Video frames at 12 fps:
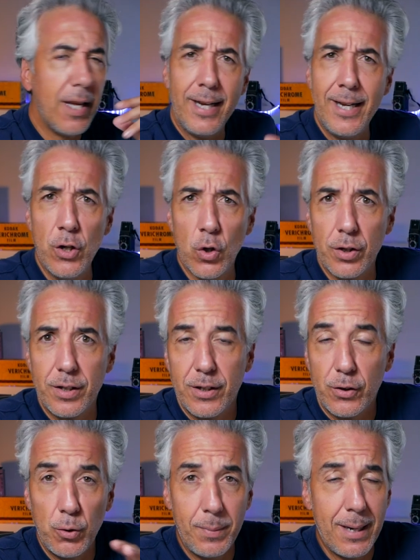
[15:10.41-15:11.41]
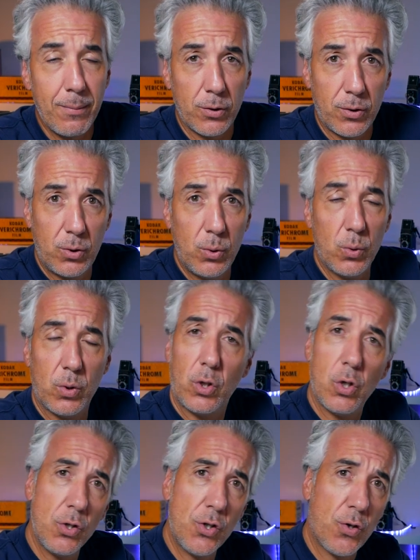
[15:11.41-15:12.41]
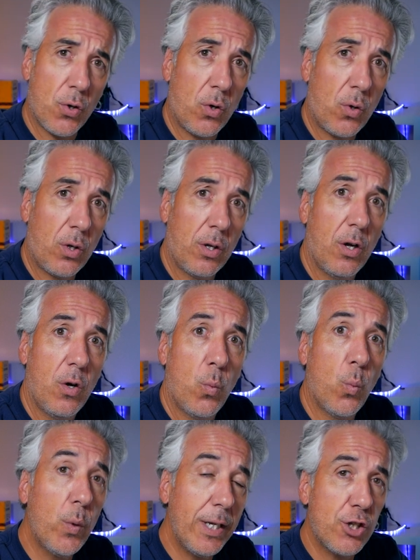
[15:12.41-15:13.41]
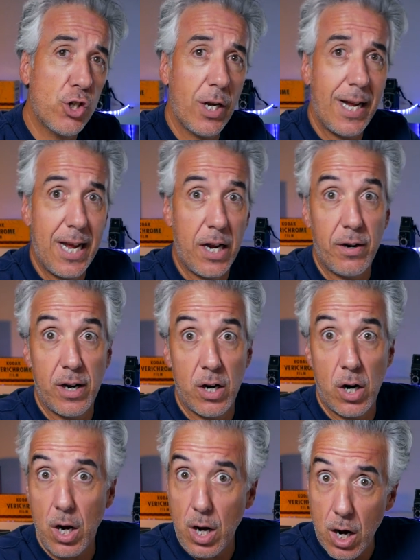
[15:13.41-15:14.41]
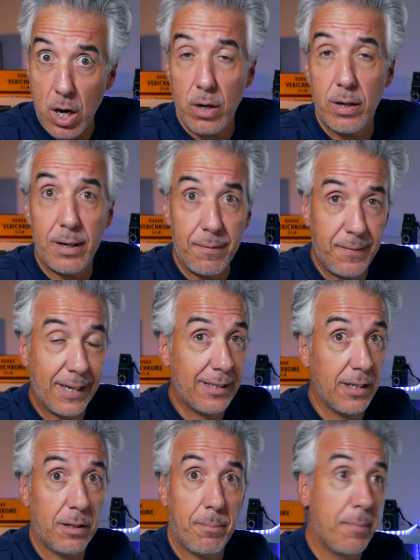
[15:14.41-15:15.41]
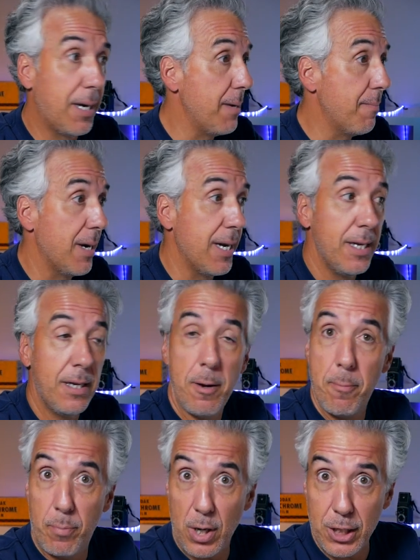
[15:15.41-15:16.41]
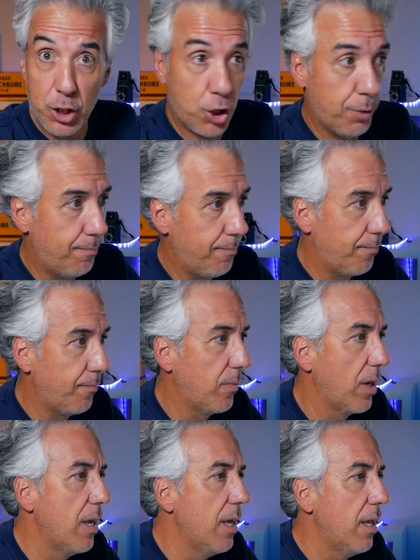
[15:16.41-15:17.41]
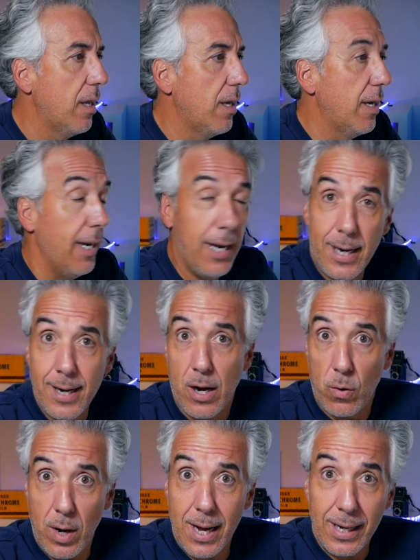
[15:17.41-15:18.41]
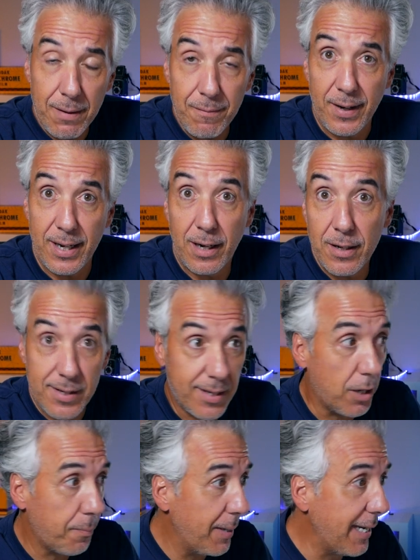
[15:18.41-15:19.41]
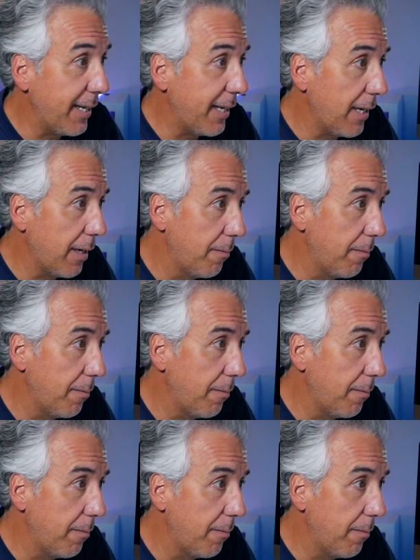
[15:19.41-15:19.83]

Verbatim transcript: in order to be able to control which area are affected by my brush. And now I can finally start painting.